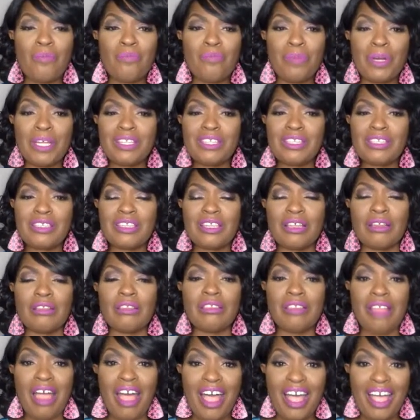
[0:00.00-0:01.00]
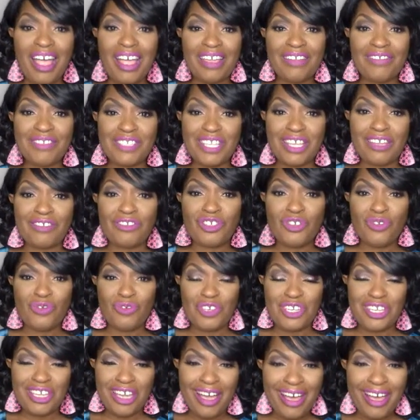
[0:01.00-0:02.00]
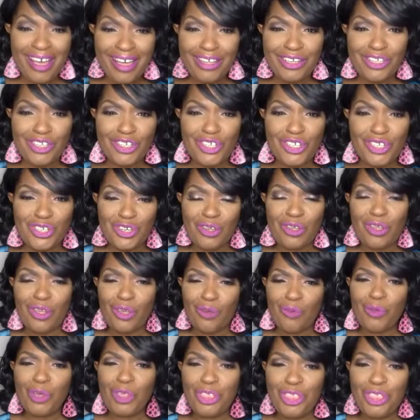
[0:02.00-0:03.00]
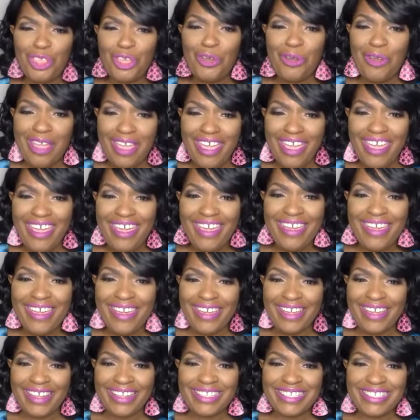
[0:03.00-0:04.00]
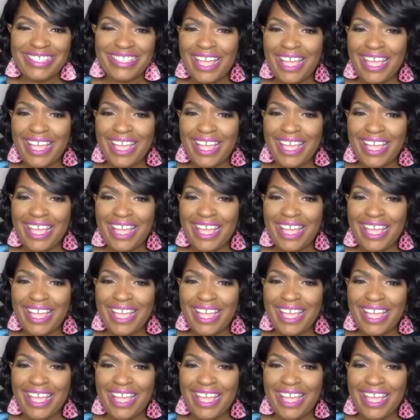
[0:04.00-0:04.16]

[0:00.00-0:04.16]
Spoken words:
But the lives that you've touched with your hands,